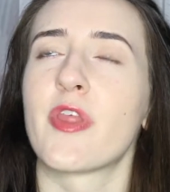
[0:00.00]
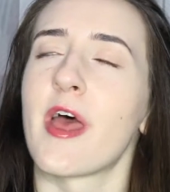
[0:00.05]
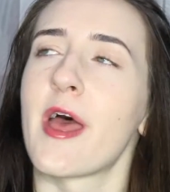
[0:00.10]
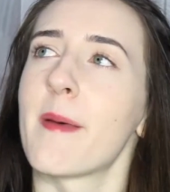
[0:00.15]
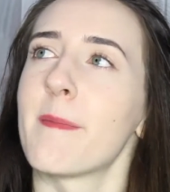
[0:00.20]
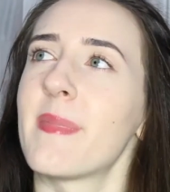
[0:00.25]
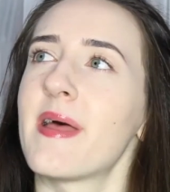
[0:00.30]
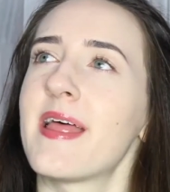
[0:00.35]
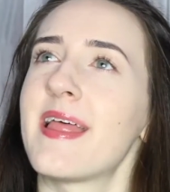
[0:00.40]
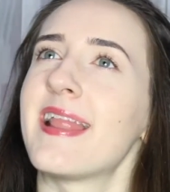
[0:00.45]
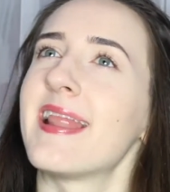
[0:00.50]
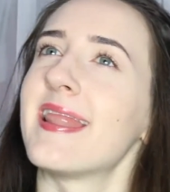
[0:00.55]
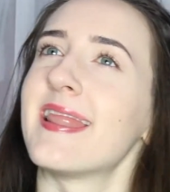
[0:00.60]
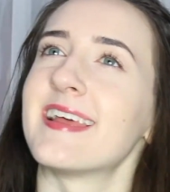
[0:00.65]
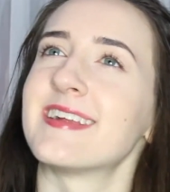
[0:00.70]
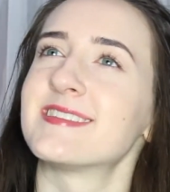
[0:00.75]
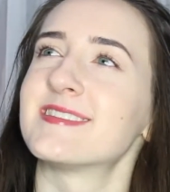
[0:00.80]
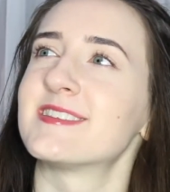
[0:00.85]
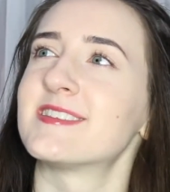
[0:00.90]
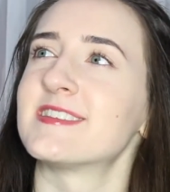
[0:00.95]
them,
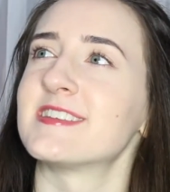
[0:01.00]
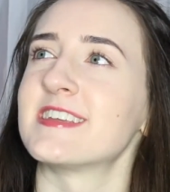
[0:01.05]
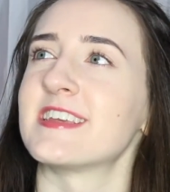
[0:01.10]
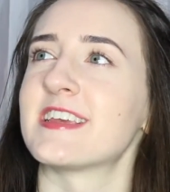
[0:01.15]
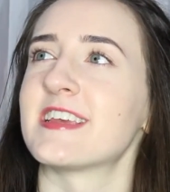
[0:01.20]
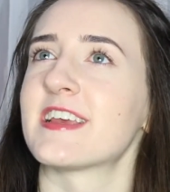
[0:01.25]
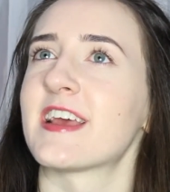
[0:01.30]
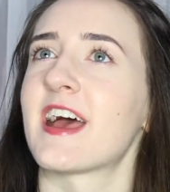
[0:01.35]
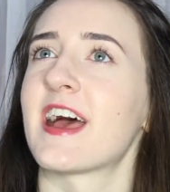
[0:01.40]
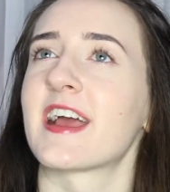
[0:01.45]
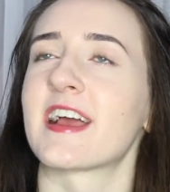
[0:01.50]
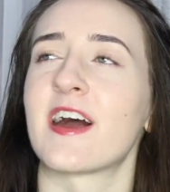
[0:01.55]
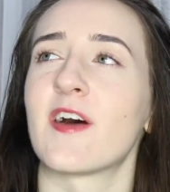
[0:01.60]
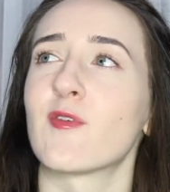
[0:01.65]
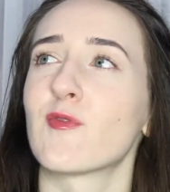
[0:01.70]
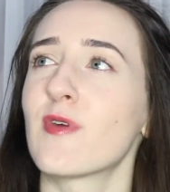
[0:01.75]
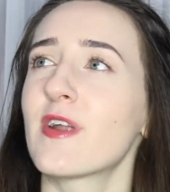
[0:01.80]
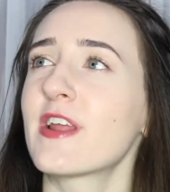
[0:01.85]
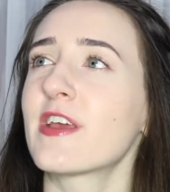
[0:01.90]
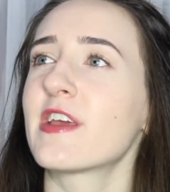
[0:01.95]
let's see, I
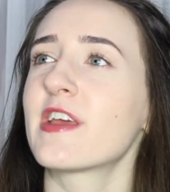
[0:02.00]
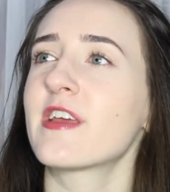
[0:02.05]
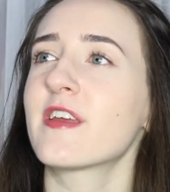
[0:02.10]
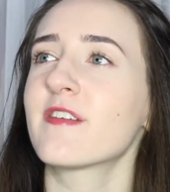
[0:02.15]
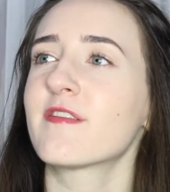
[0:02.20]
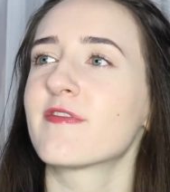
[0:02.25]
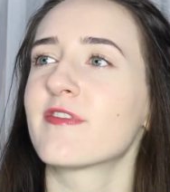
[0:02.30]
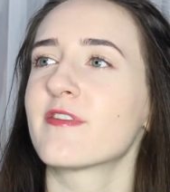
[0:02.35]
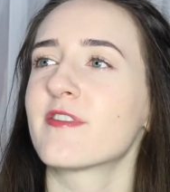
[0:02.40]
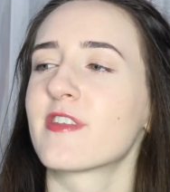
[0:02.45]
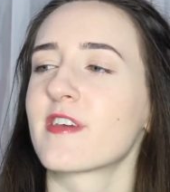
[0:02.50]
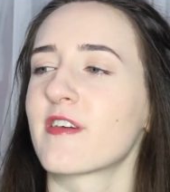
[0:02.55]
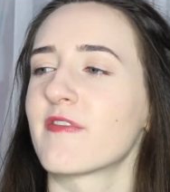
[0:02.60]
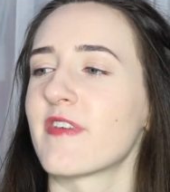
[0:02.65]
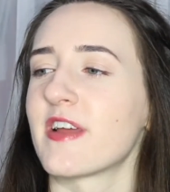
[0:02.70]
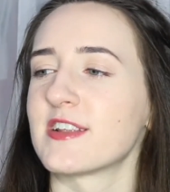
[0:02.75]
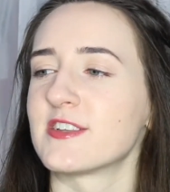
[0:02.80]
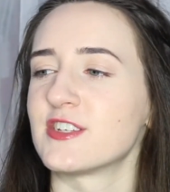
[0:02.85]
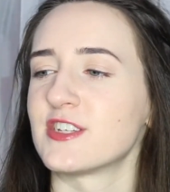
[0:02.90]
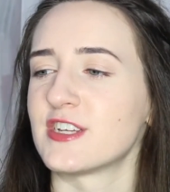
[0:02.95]
got ready for the
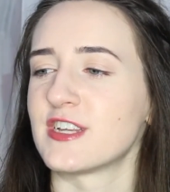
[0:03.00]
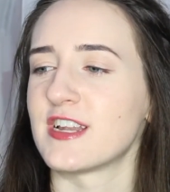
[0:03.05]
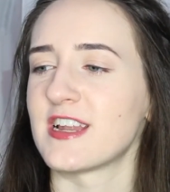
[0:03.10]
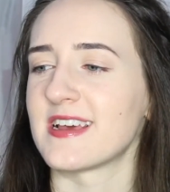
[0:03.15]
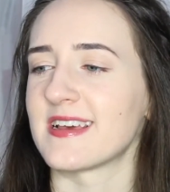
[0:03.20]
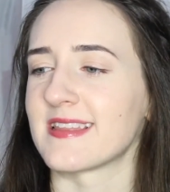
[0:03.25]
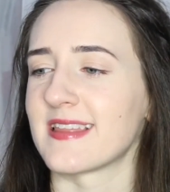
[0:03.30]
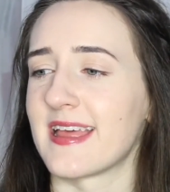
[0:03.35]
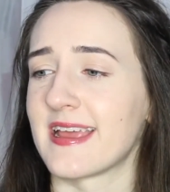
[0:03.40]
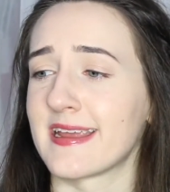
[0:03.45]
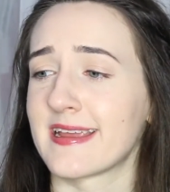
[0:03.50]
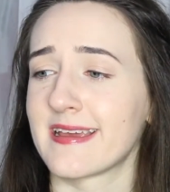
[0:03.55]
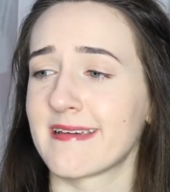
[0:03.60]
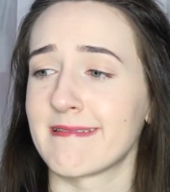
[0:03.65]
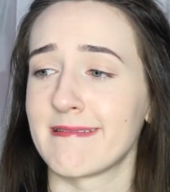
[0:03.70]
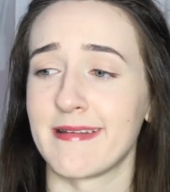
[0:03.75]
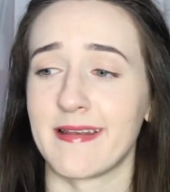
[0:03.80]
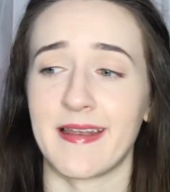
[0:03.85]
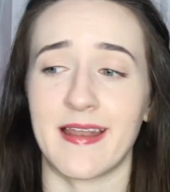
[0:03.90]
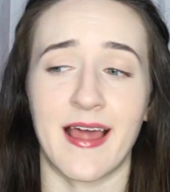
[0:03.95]
convention at like
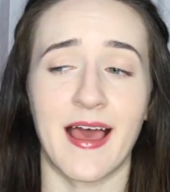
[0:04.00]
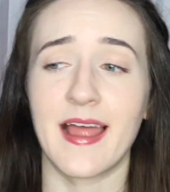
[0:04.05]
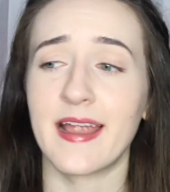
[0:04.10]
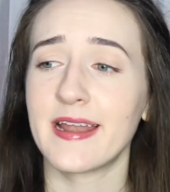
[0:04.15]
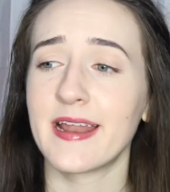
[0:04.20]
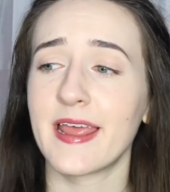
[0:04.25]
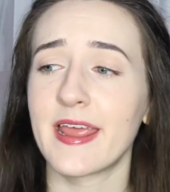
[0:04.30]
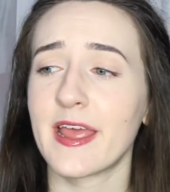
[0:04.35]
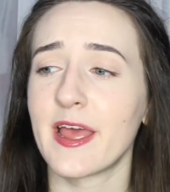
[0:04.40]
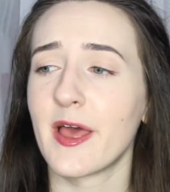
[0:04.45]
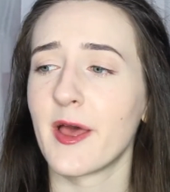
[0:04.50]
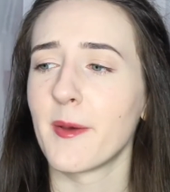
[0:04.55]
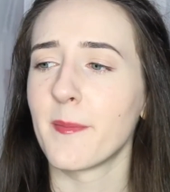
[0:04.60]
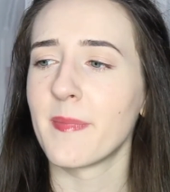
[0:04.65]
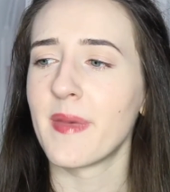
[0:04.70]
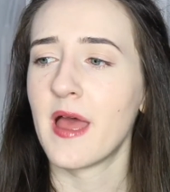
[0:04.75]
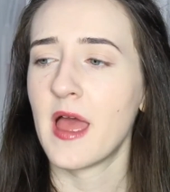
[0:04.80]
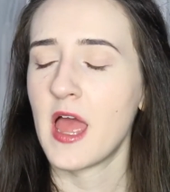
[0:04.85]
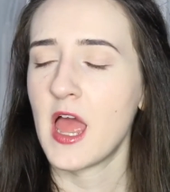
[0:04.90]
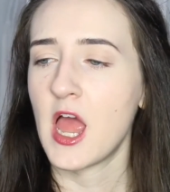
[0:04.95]
9
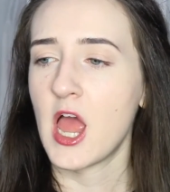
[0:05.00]
a.m.